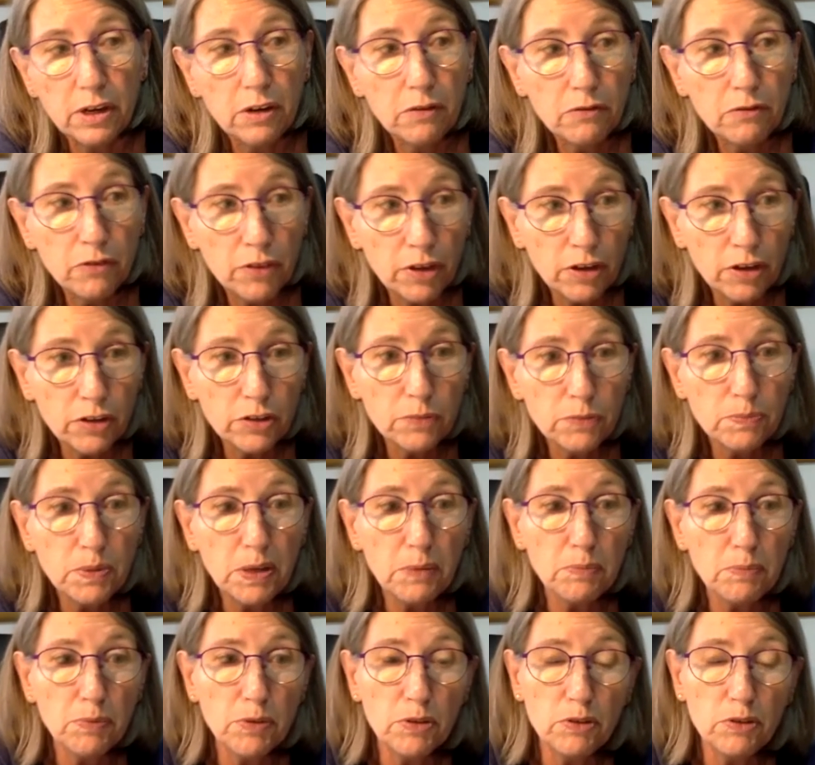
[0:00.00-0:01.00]
For those
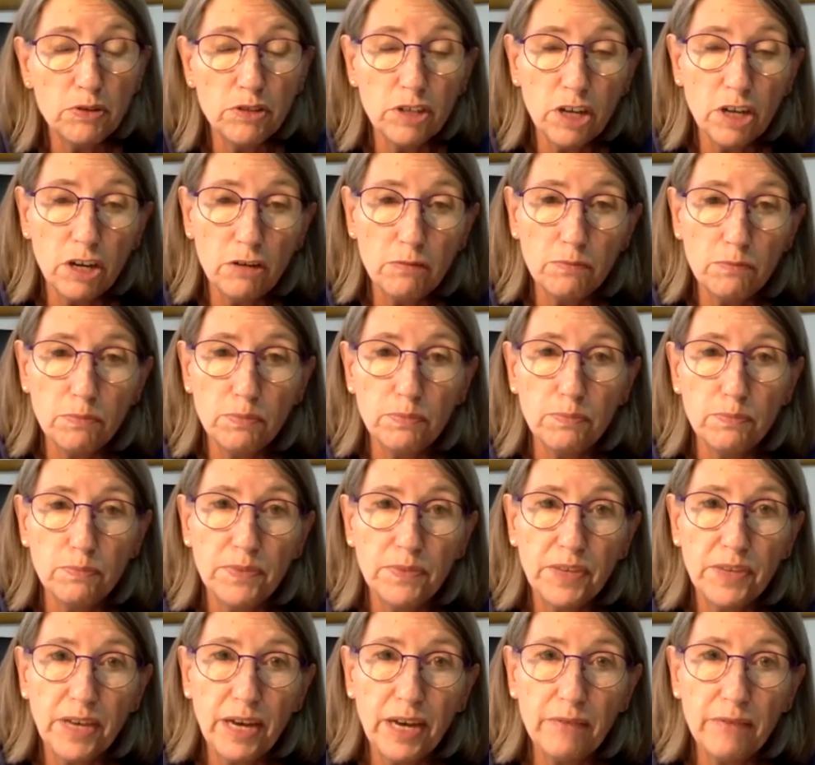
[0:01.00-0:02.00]
people who don't
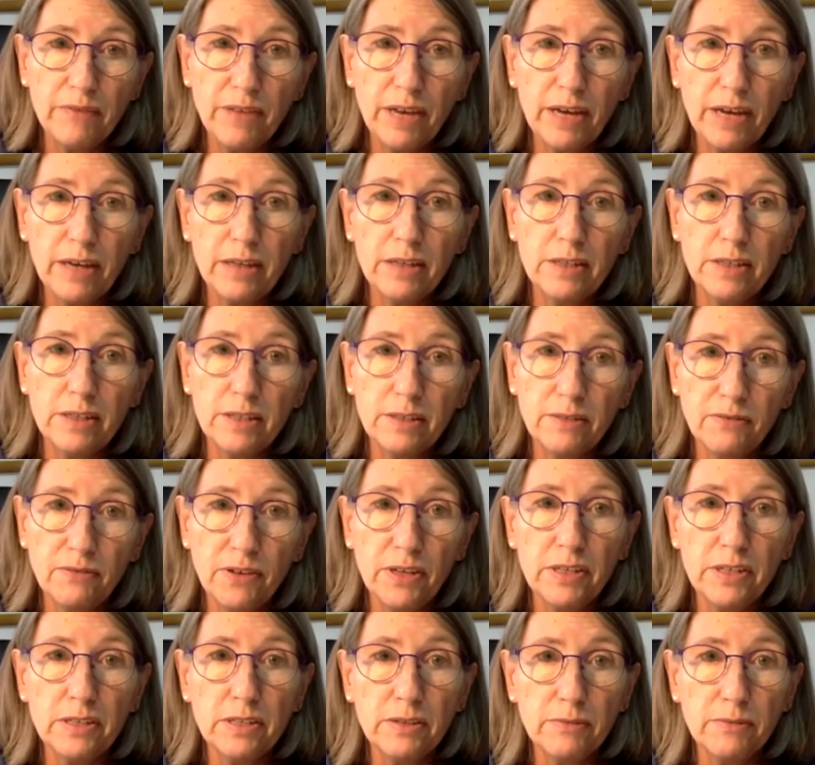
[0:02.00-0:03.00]
have that as a
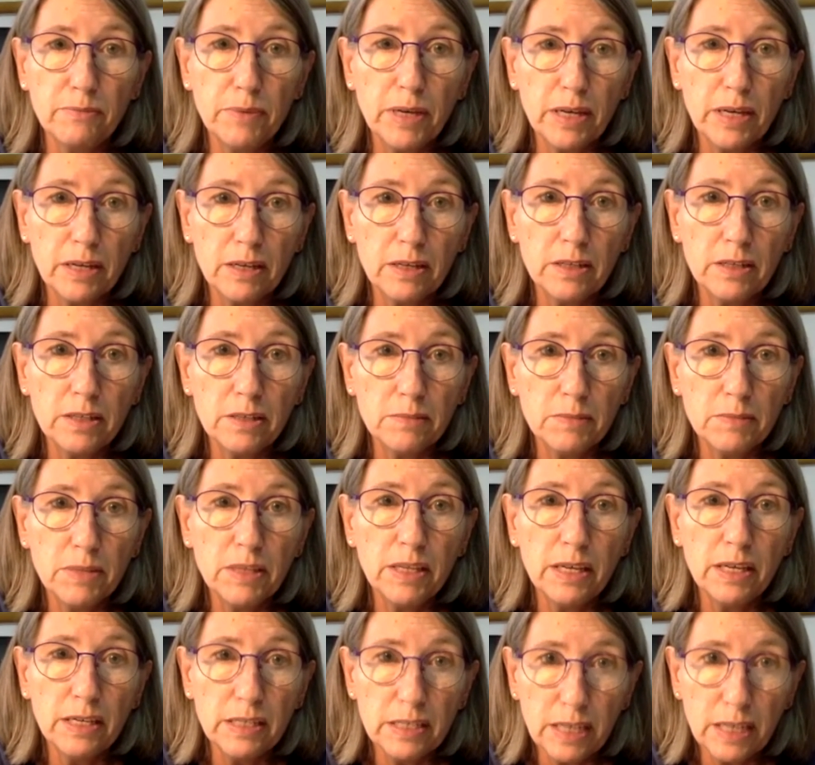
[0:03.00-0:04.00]
defensive mechanism, and
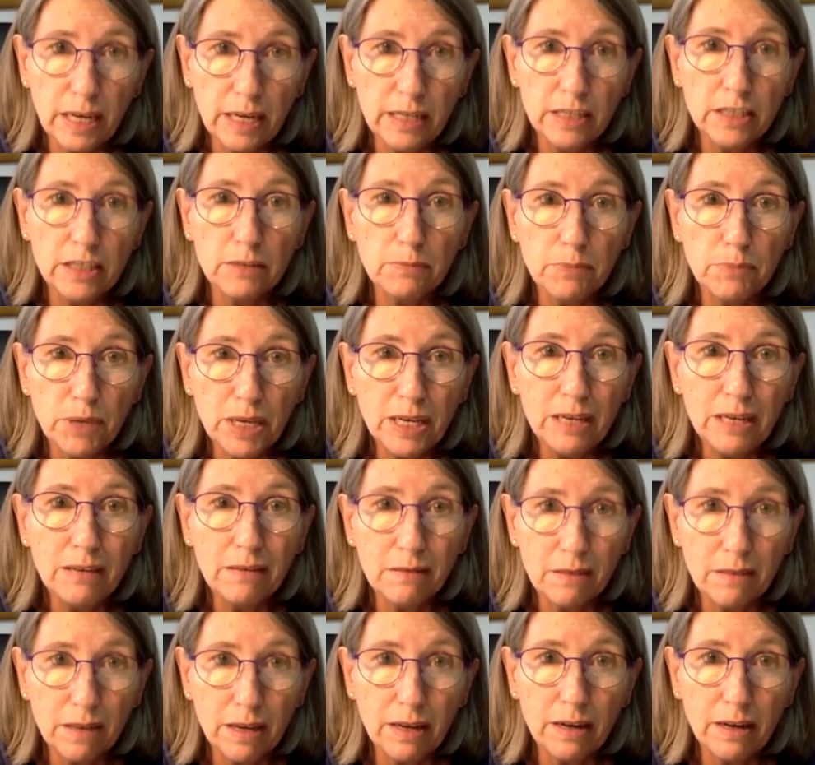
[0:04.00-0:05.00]
they tend to be
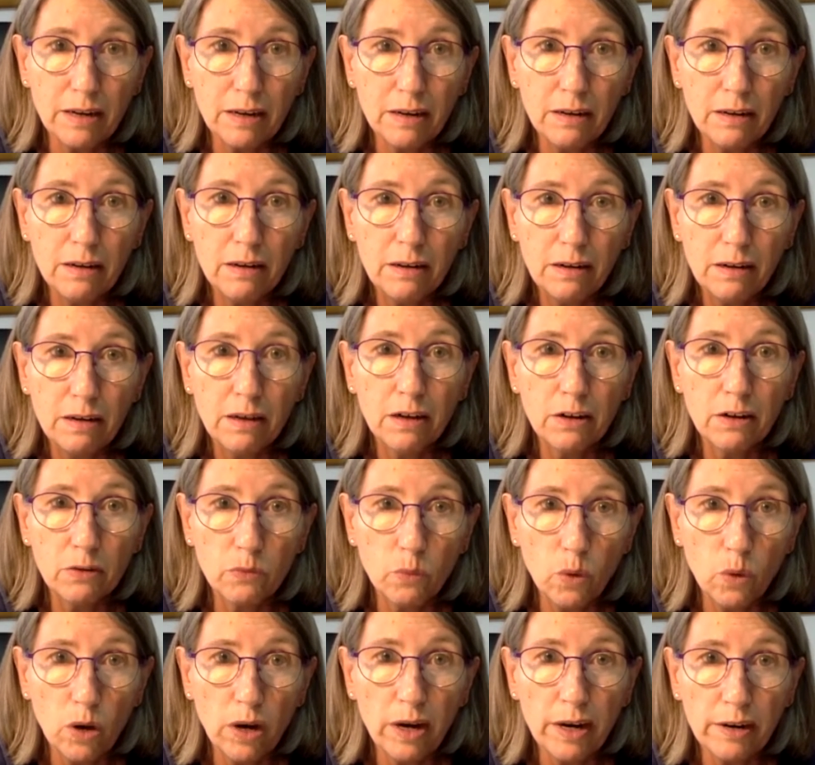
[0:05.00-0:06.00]
thin and
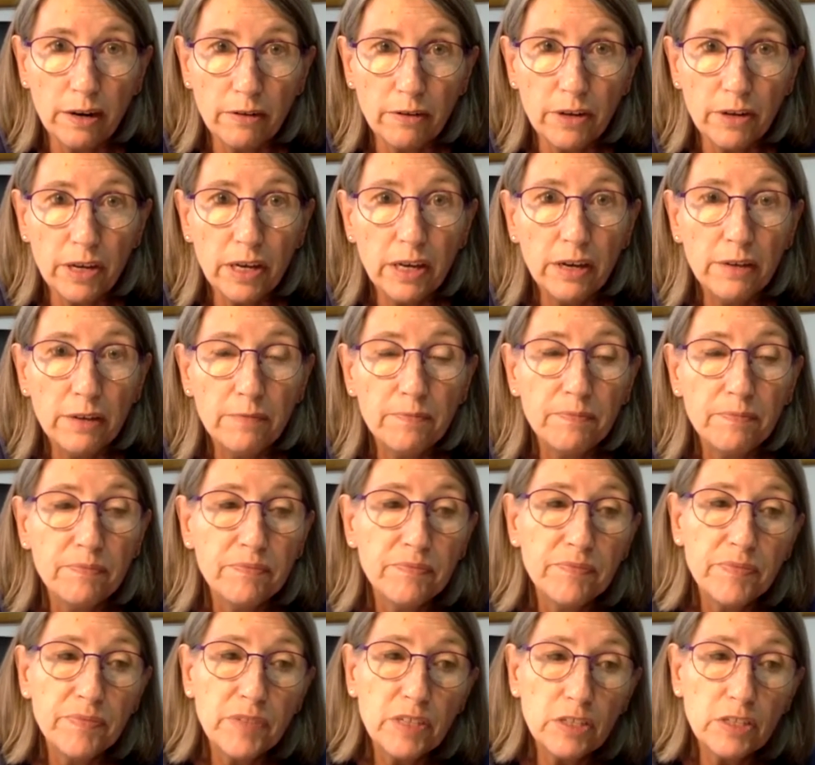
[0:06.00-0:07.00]
wiry,
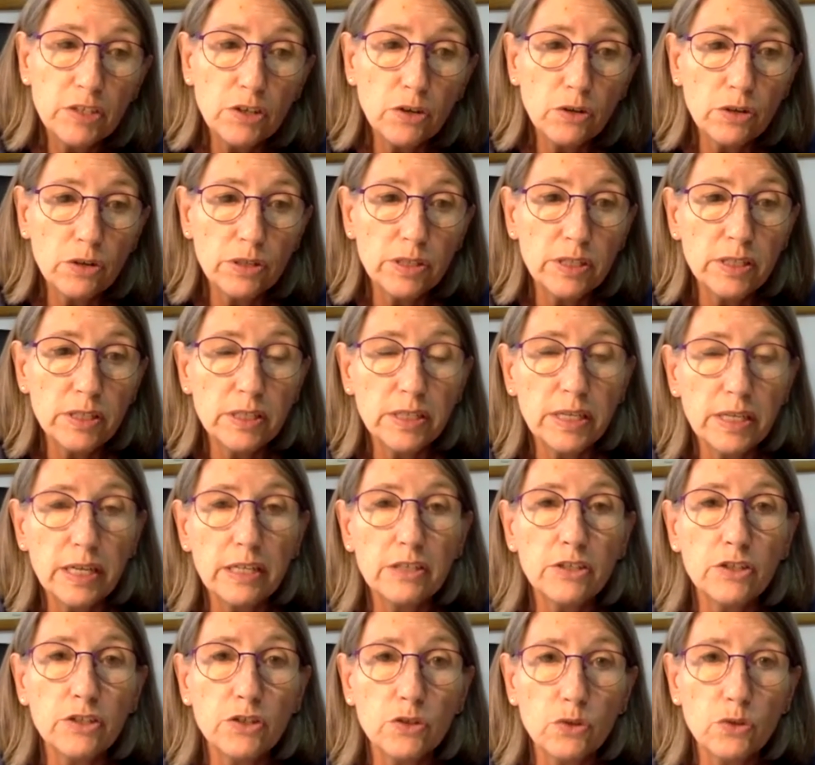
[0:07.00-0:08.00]
the toxins get
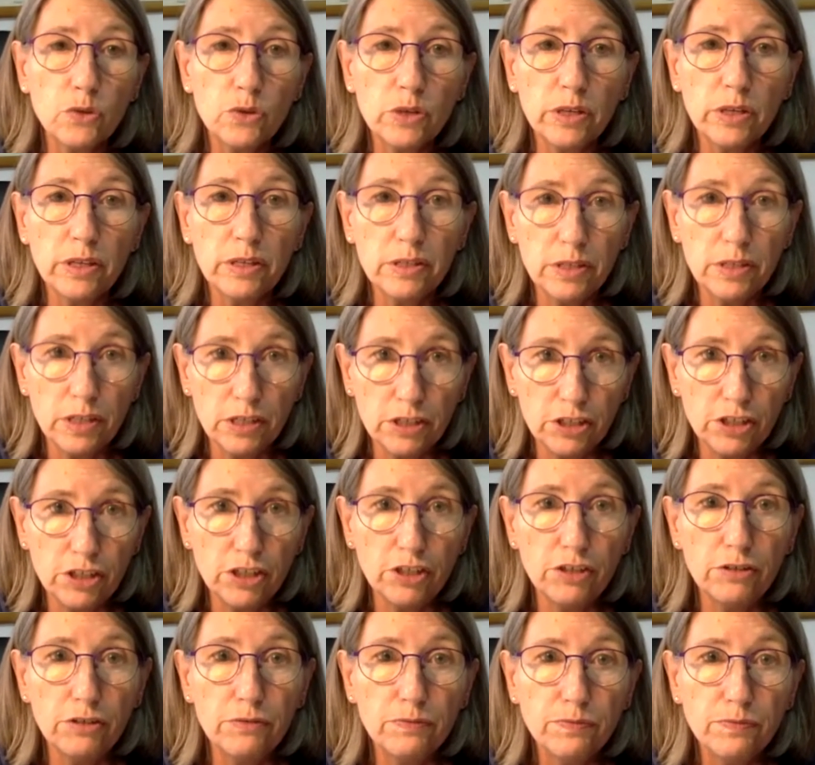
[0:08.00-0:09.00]
stored in the
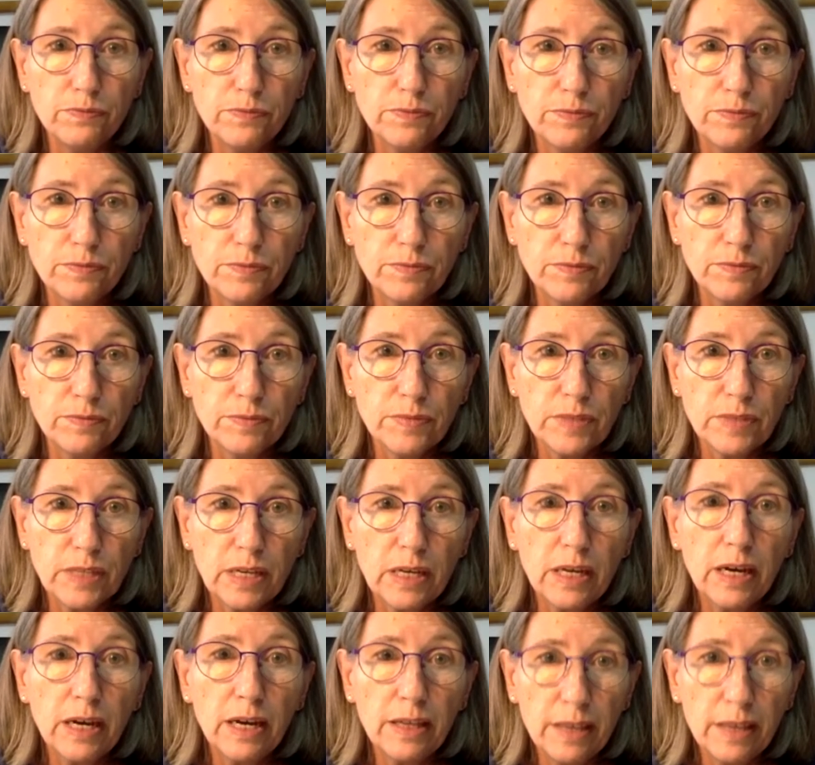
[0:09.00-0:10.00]
tissue.
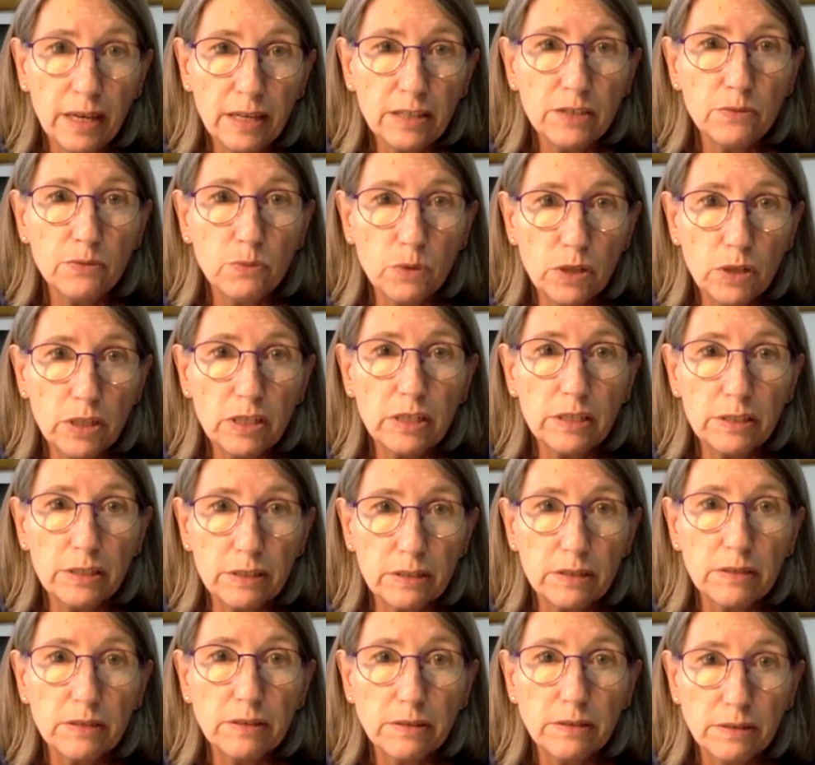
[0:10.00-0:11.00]
And that's worse.